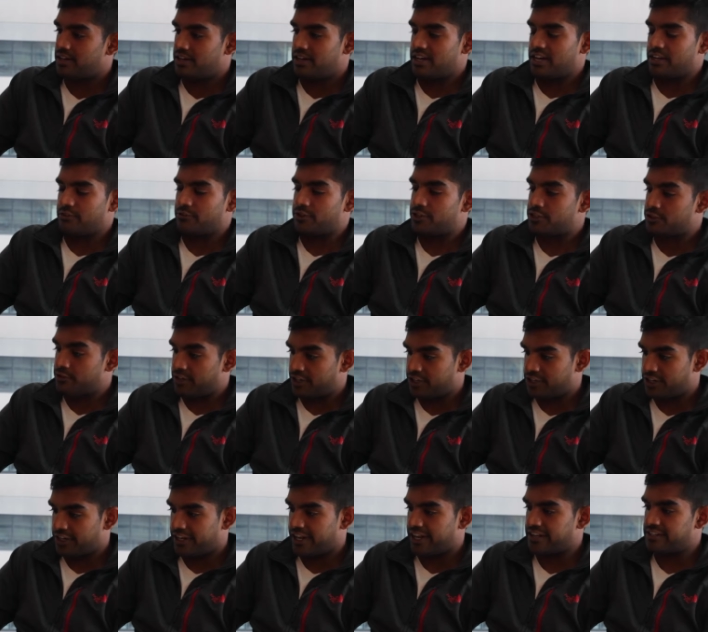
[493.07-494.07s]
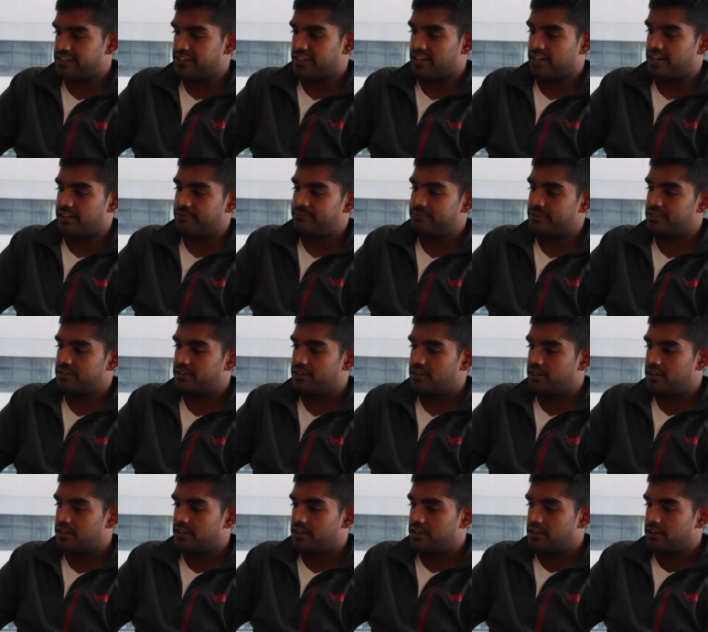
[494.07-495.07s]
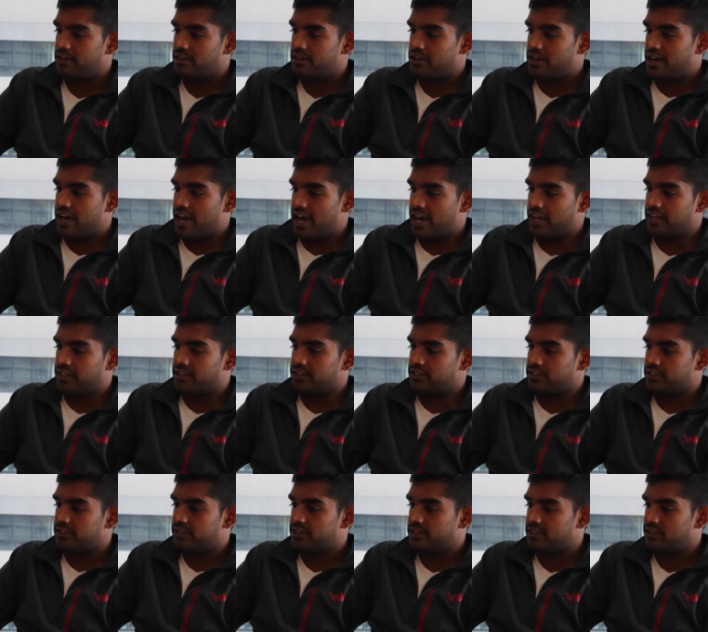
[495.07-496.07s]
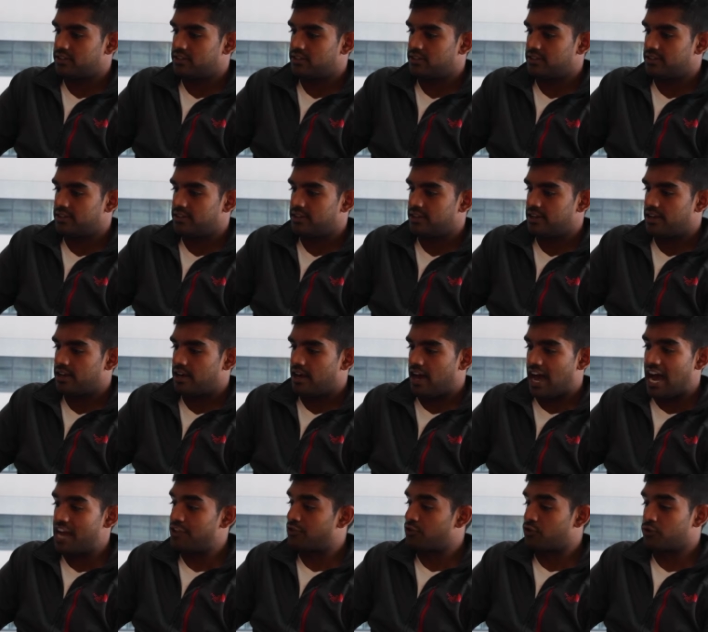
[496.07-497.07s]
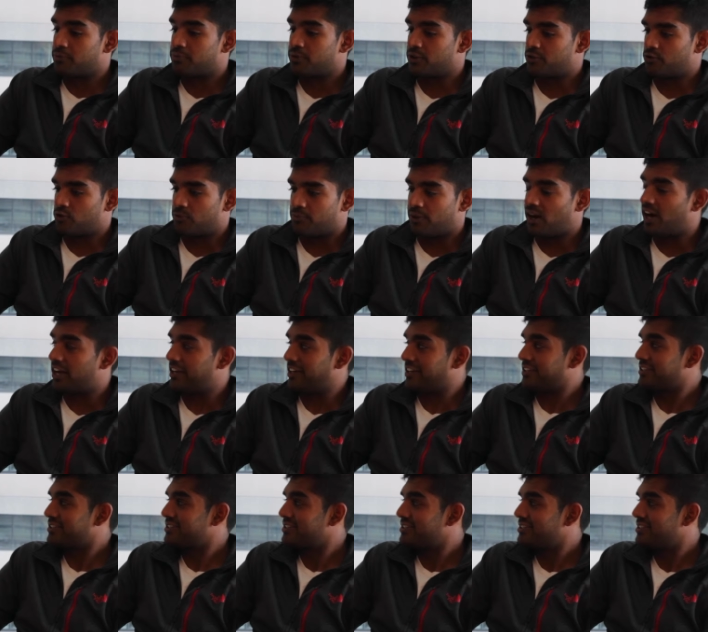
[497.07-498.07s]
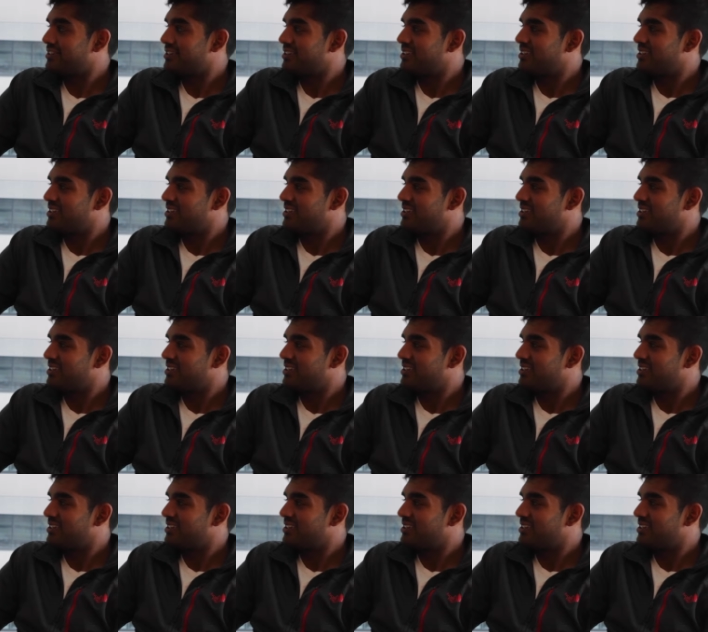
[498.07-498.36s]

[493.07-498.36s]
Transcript: and restriction enzymes and high throughput robotics,